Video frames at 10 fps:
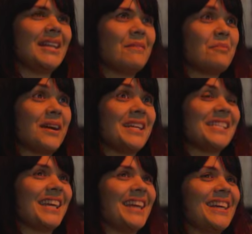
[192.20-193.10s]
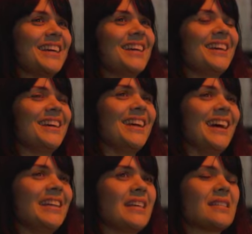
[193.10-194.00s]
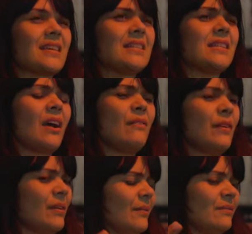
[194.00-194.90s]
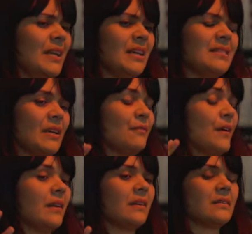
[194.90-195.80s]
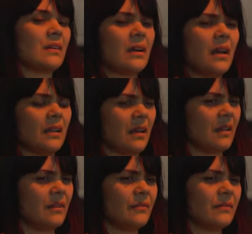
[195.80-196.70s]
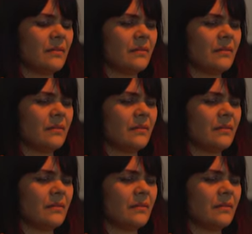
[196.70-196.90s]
liberating and exciting. I feel really different and kind of,